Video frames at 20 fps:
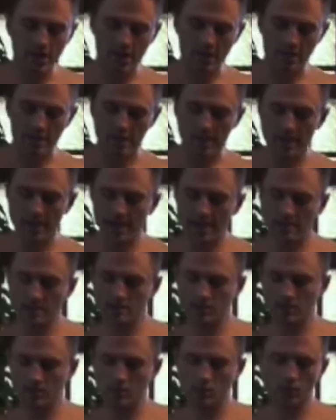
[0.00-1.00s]
and it
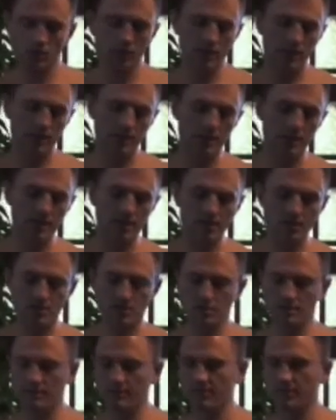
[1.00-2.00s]
adds a really
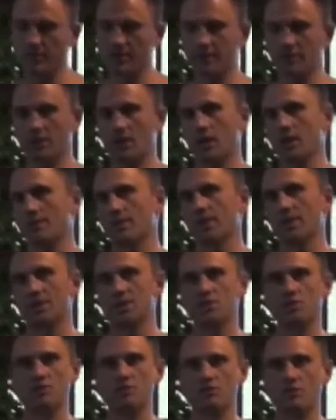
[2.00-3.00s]
nice flavor
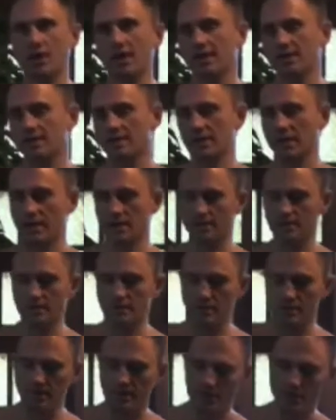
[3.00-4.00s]
combination right at the end
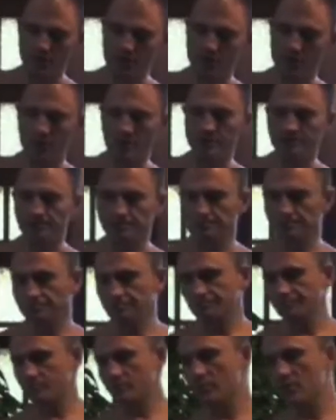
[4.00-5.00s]
of the dish.
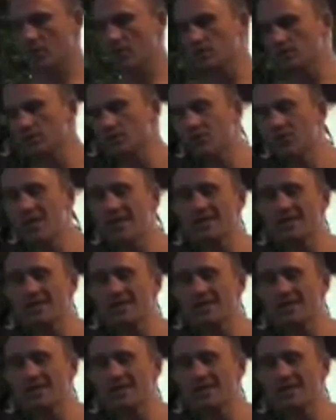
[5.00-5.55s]
So